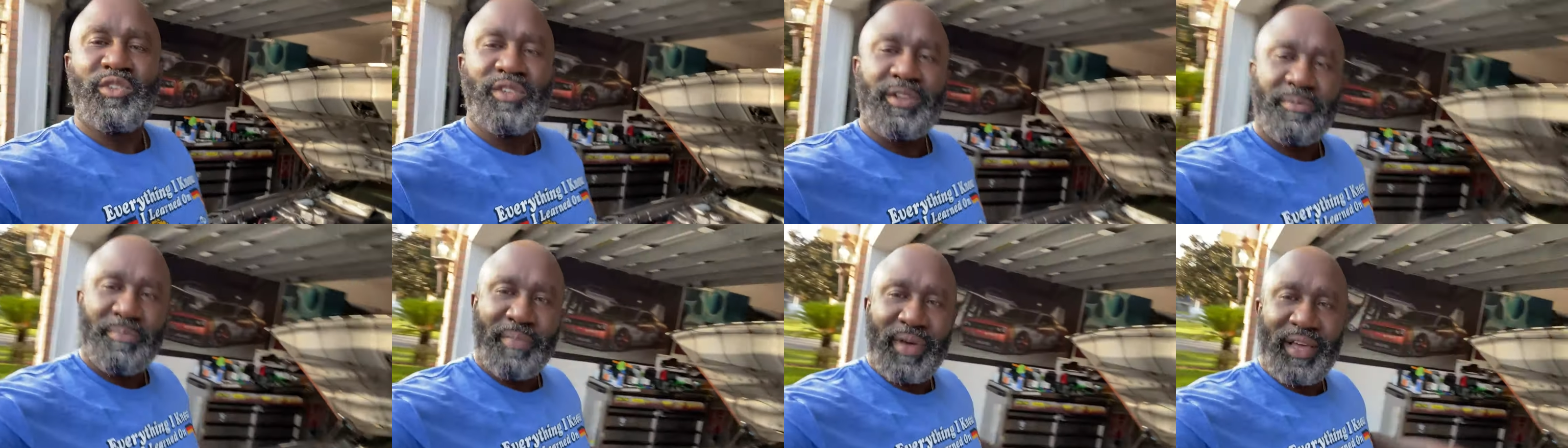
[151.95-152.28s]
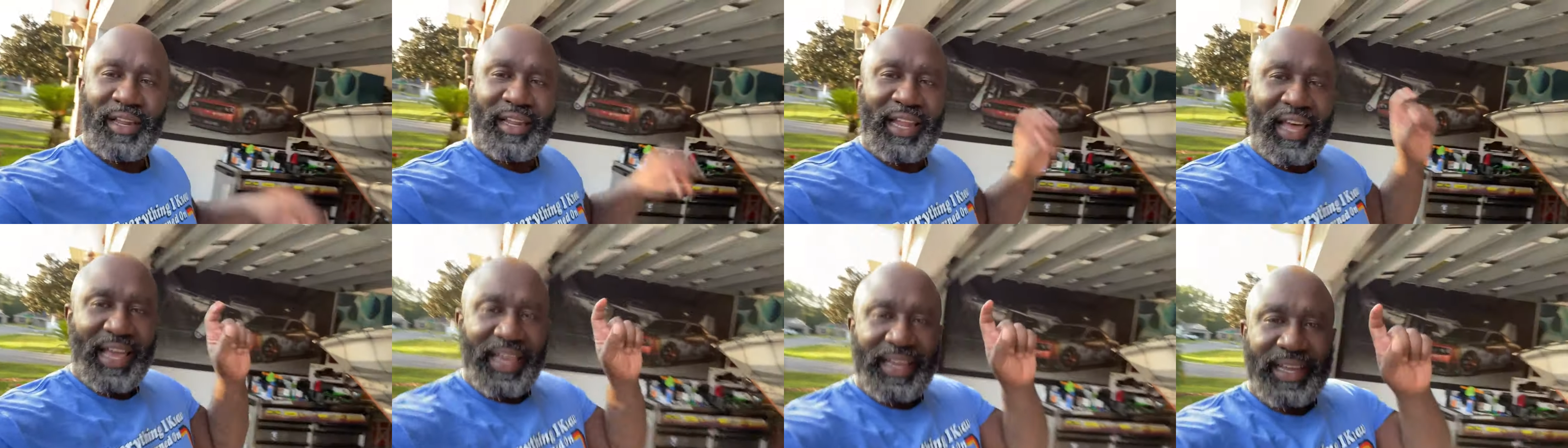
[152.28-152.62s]
the
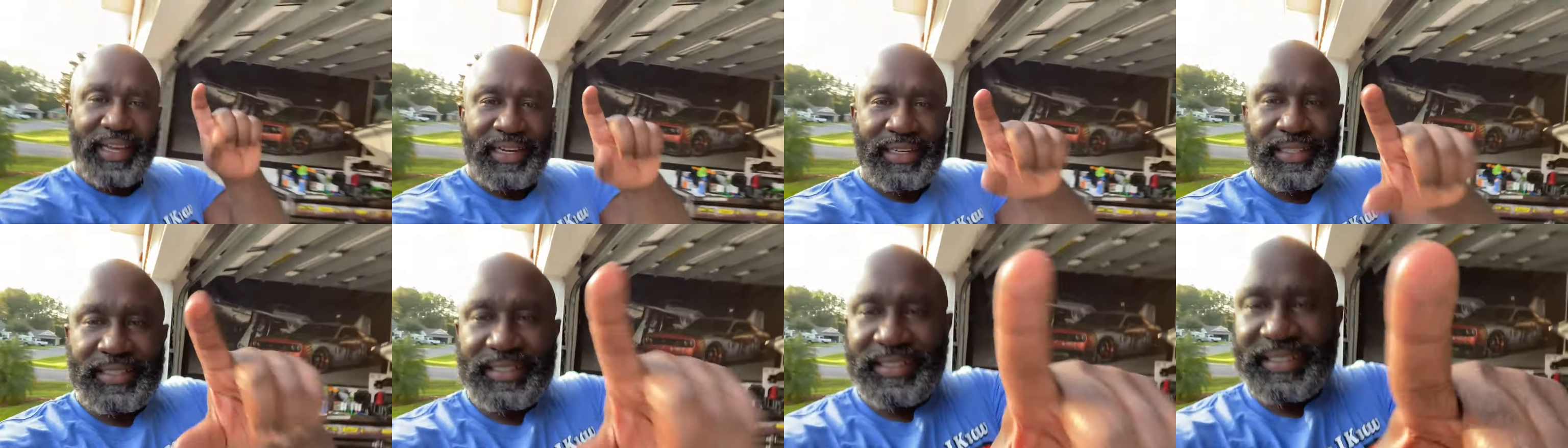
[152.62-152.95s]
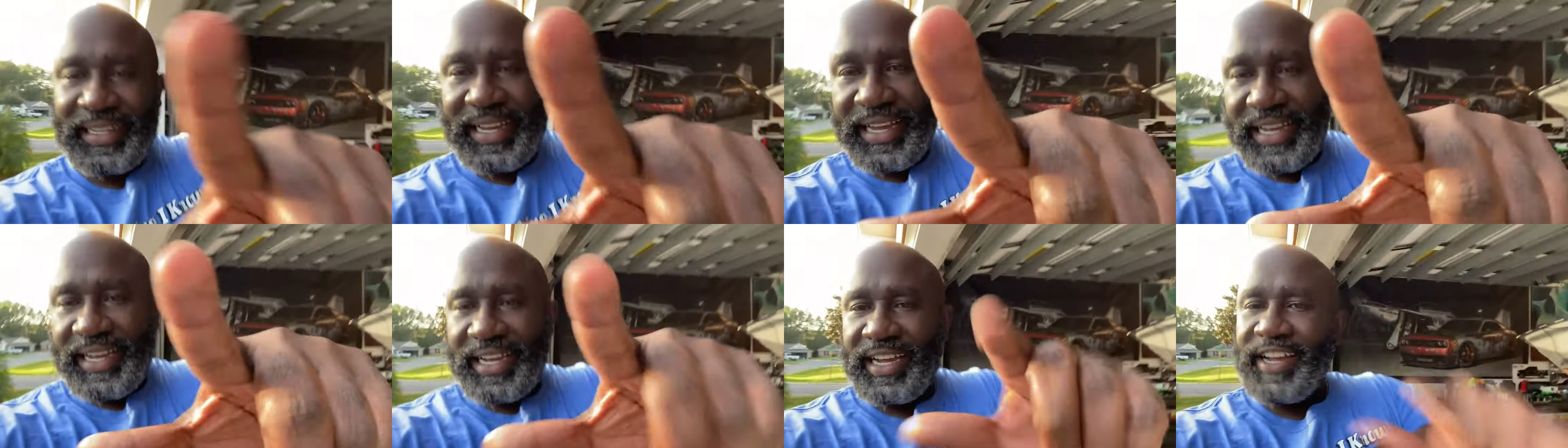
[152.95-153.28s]
bell icon,
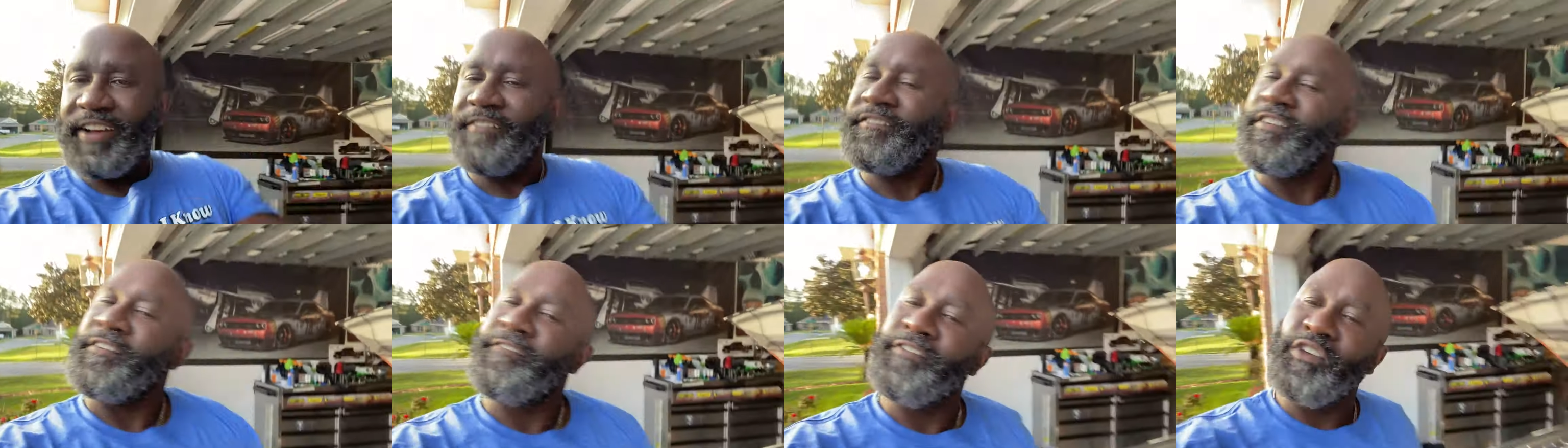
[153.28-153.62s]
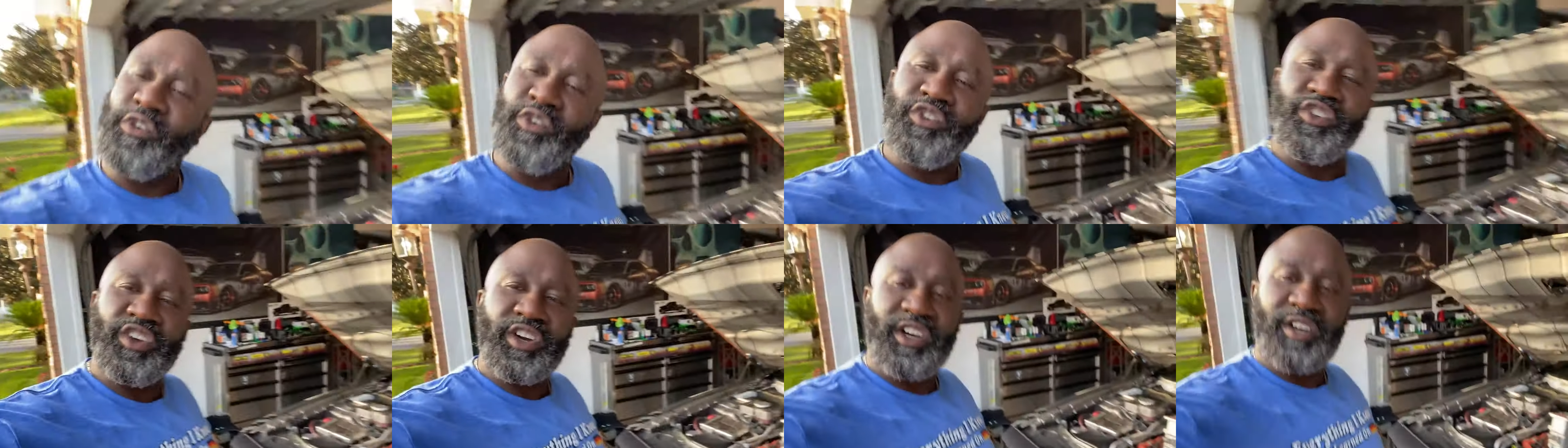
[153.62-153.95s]
ding, for
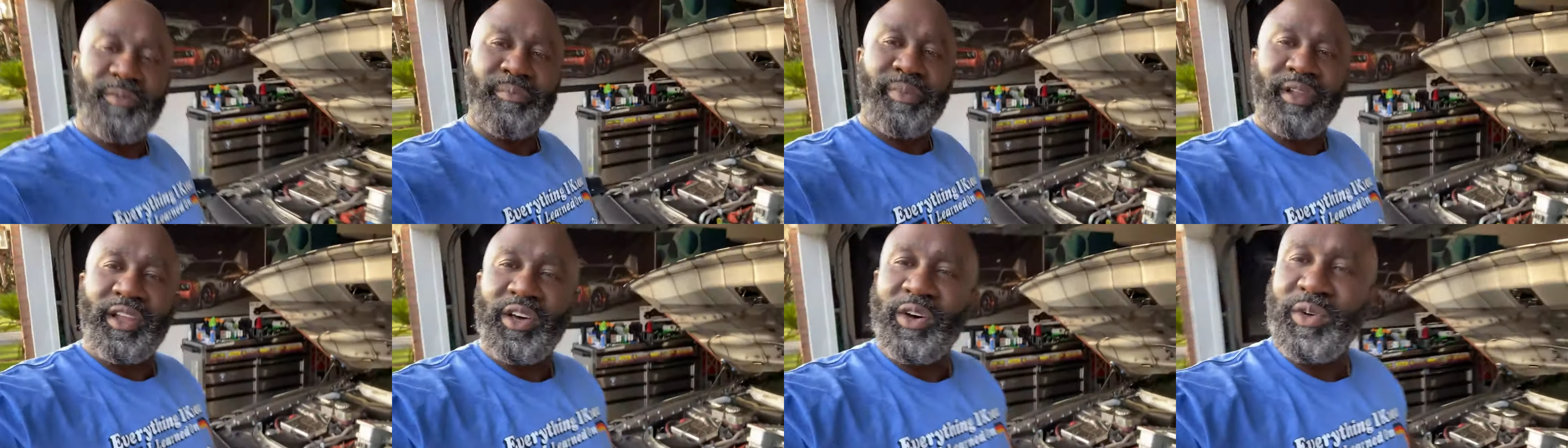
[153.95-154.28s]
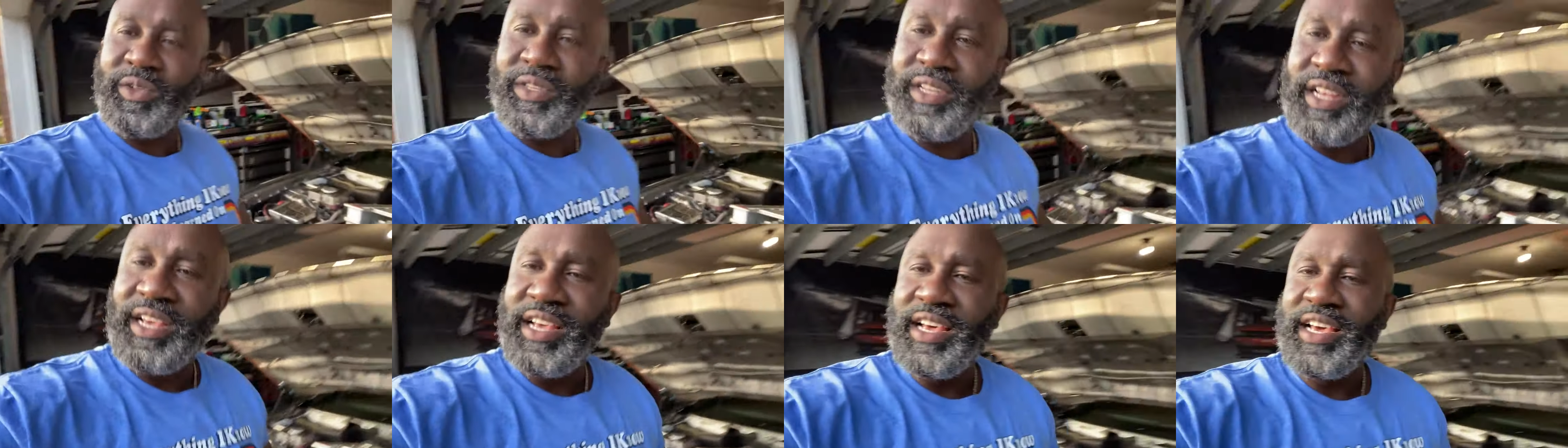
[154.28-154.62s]
future
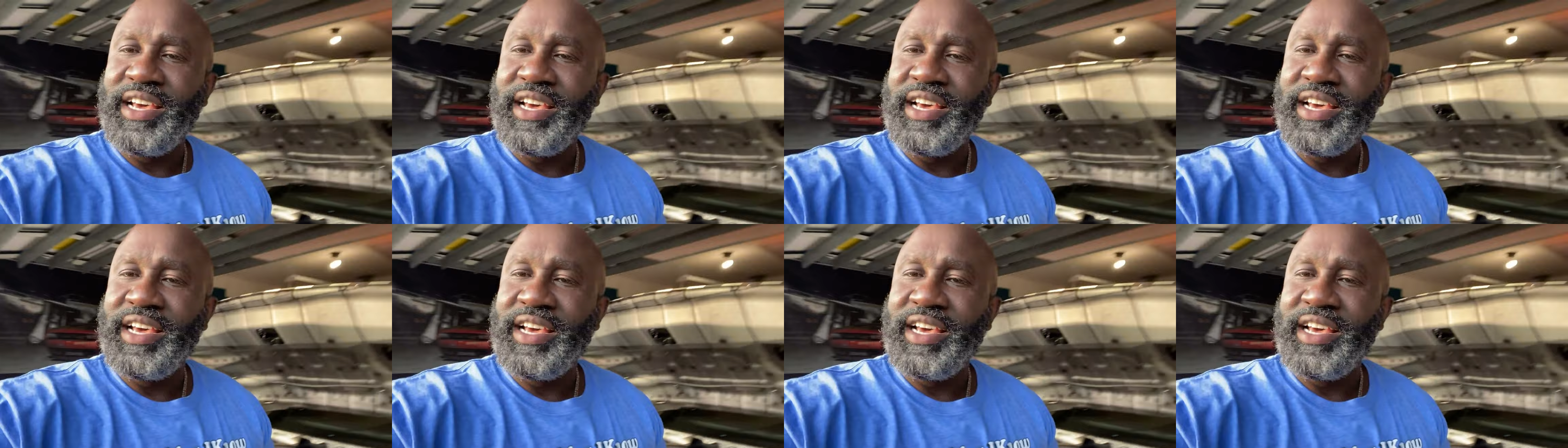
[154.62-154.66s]
upload.